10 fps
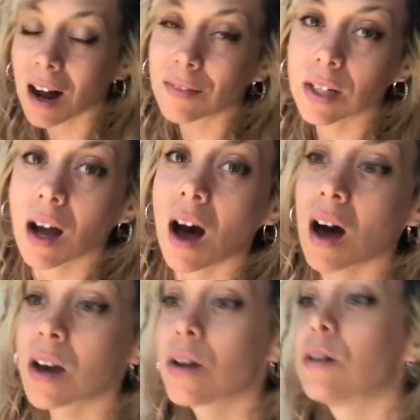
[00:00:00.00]

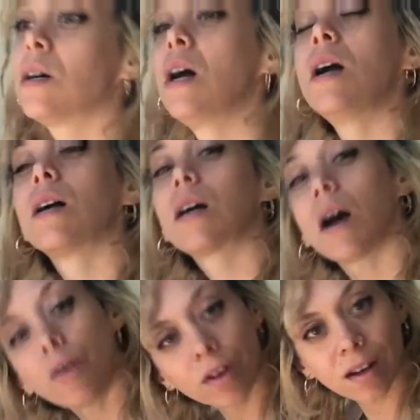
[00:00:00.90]
avocado,
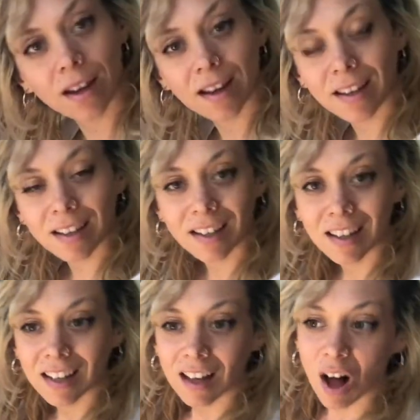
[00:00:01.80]
coconut,
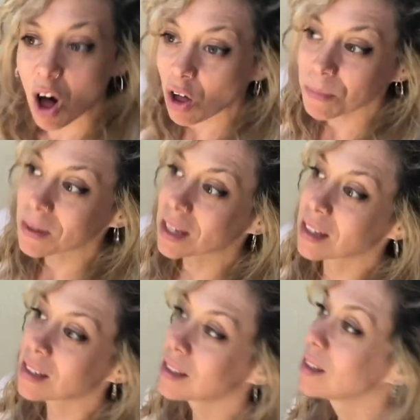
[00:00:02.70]

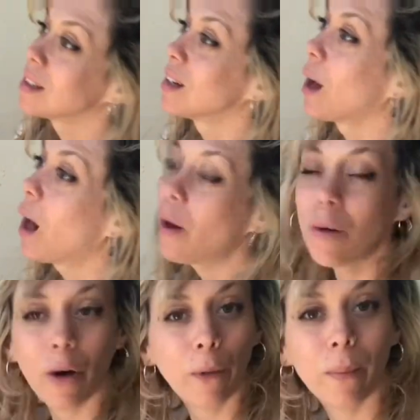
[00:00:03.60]
almond,
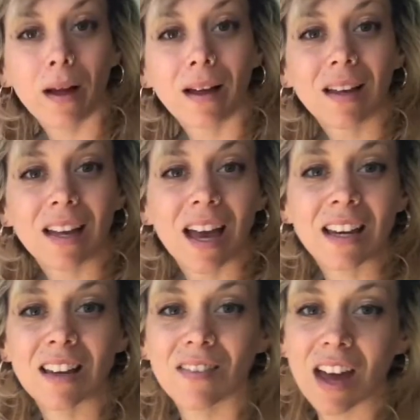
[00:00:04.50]
jojoba,
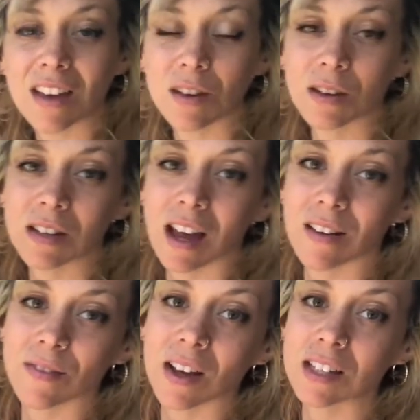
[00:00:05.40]
any of that, you can kind
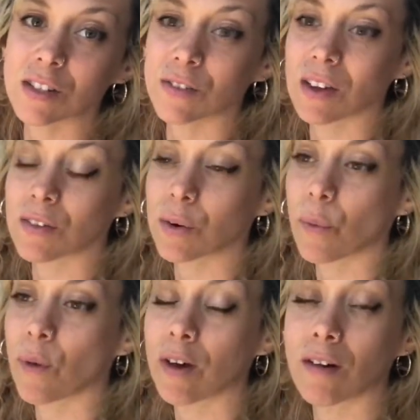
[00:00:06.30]
of find your favorite
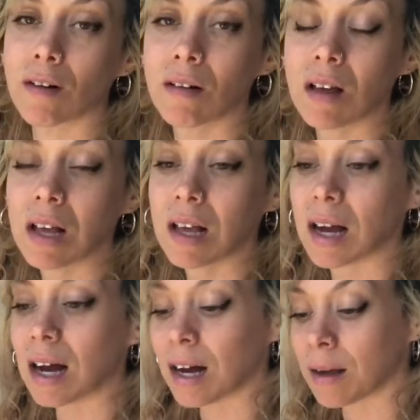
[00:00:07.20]
oil.
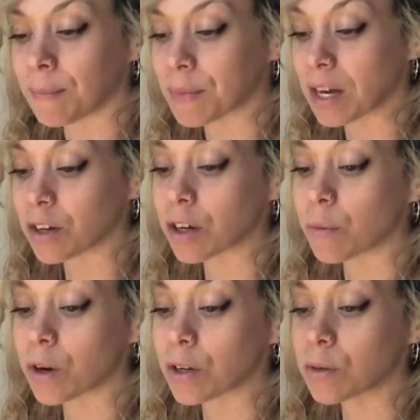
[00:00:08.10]
And you're going to
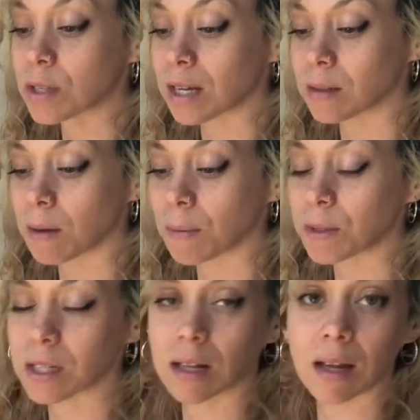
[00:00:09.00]
want to use that to be able
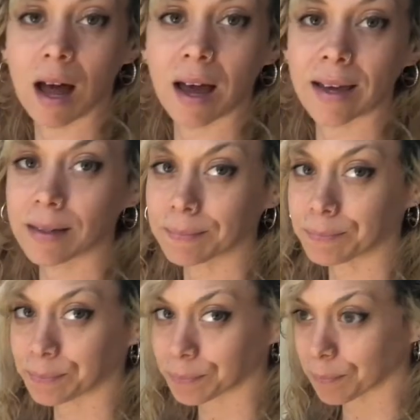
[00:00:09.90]
to glide
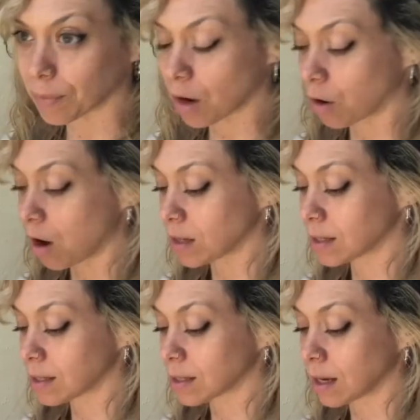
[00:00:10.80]
across
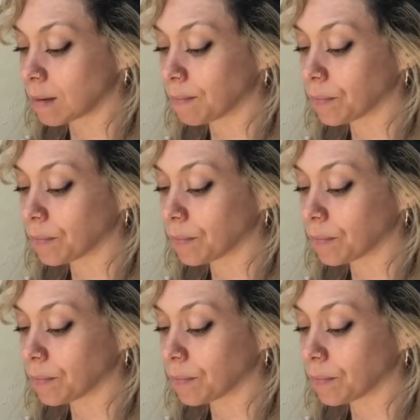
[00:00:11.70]
the skin.